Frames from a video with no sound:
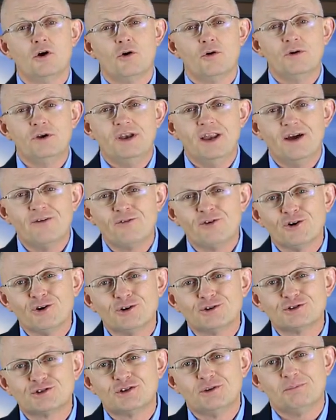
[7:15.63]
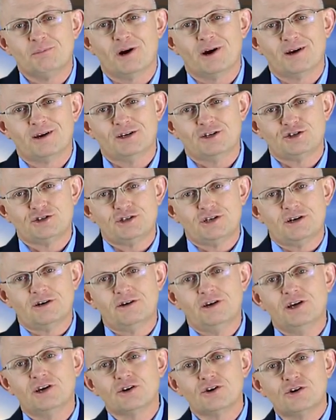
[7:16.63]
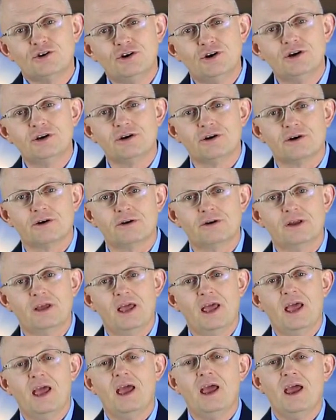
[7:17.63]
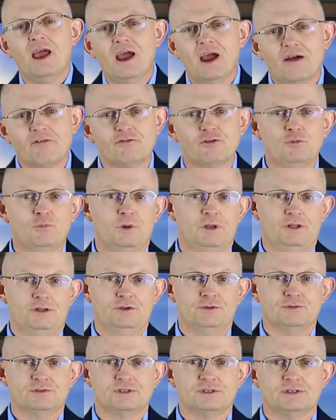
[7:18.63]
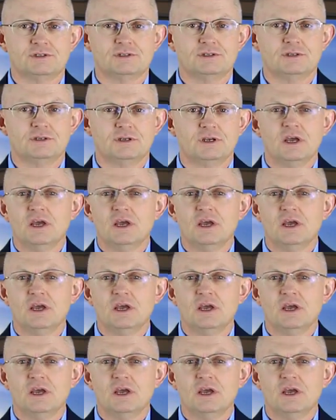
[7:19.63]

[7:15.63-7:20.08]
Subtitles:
or never earns the market share it could earn, everyone loses.